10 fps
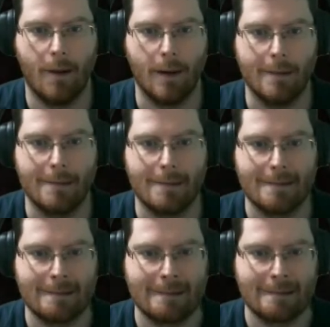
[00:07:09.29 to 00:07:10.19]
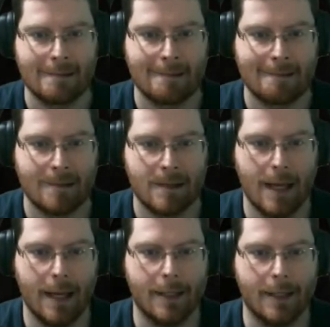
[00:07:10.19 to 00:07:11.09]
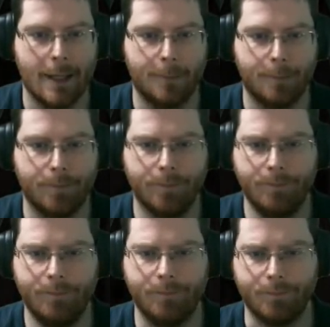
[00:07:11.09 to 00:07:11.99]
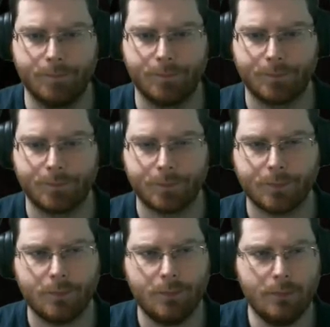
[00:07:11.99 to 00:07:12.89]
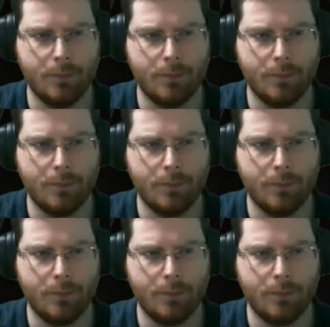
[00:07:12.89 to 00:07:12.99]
I don't understand why you kill 1,000 guys.